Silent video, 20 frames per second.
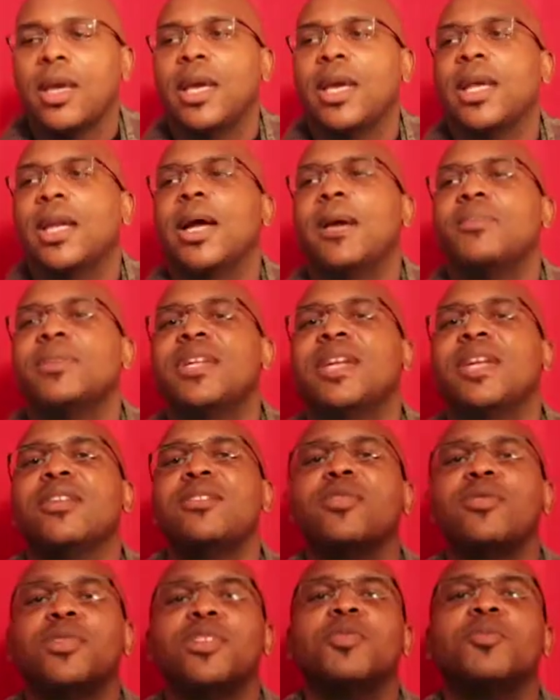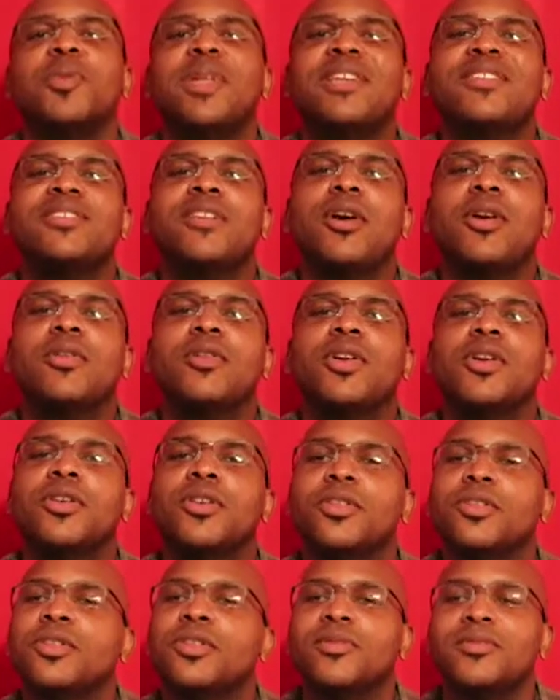And I'm telling you, on this place called
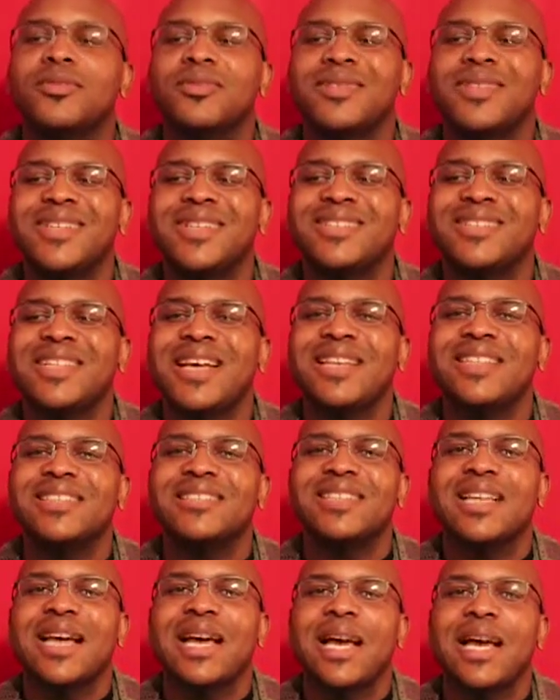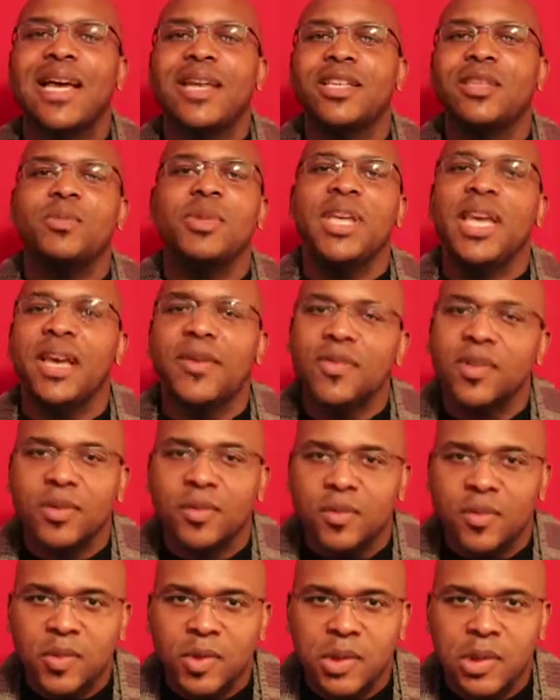earth, it's not designed to be
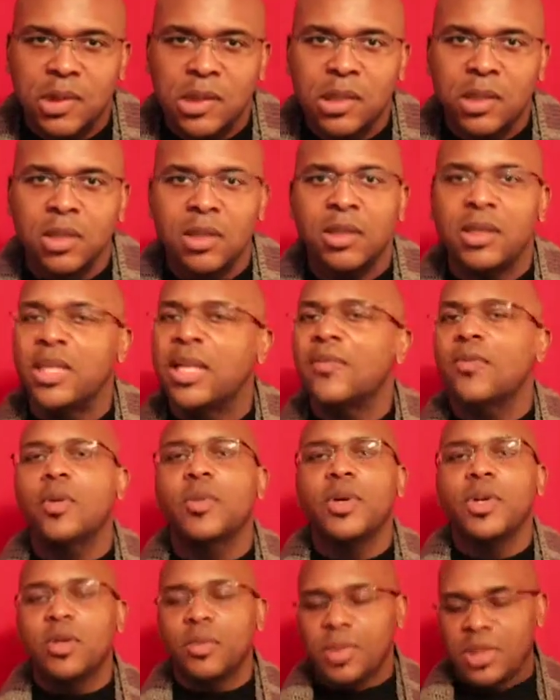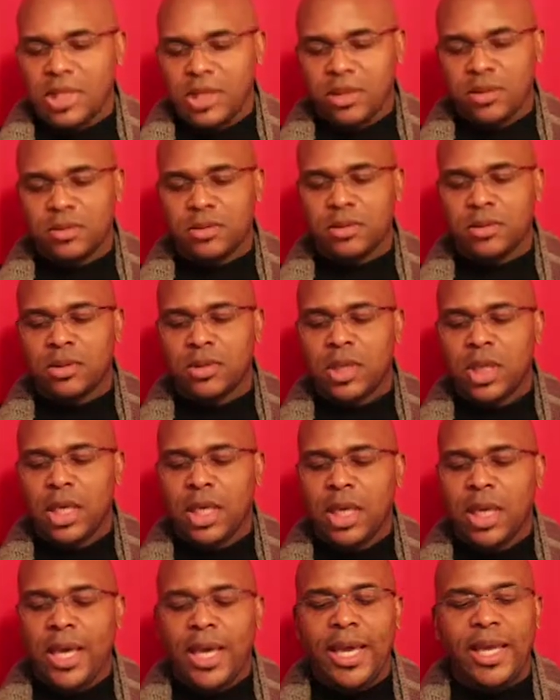heaven. Never will be.
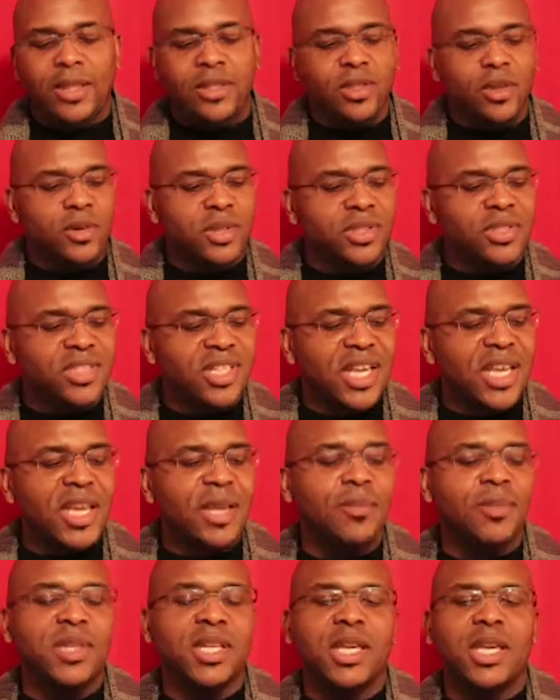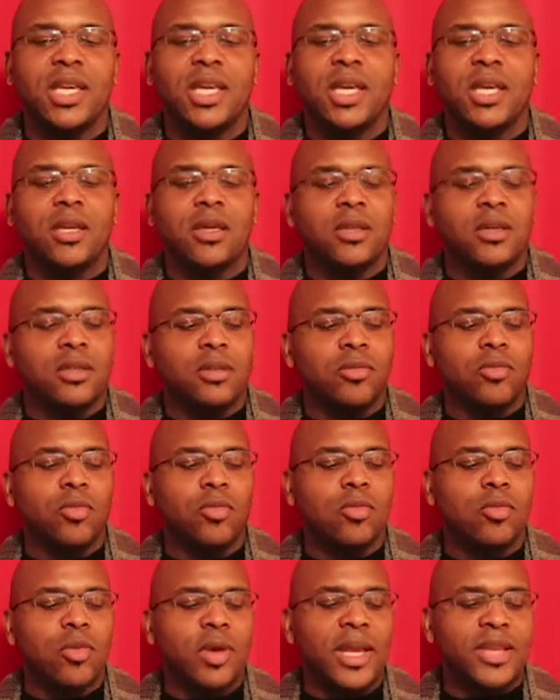And so the same thing
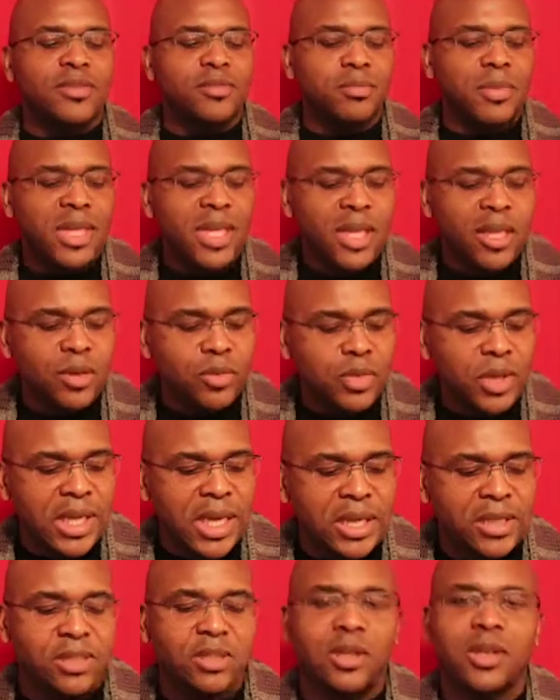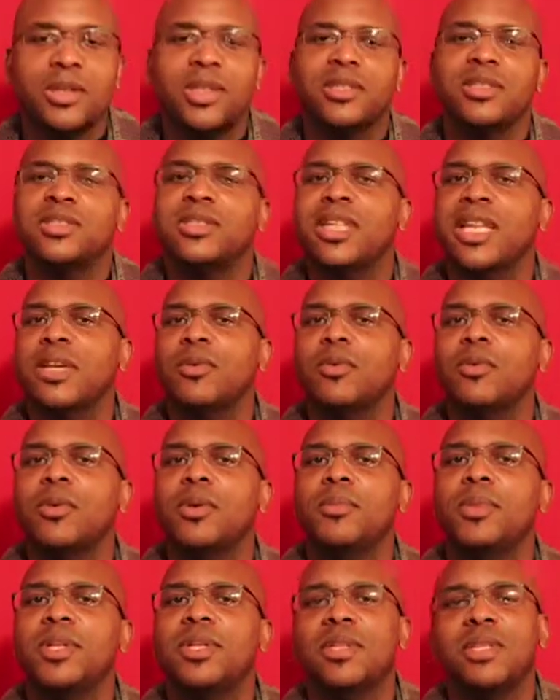as men, we got to start understanding
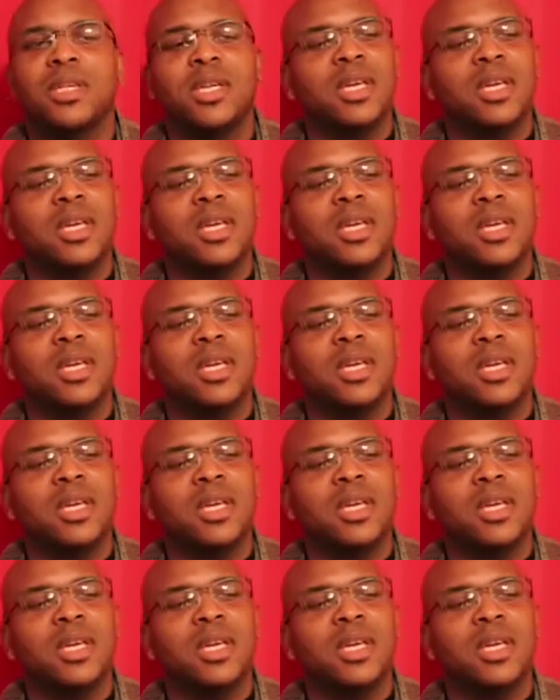women.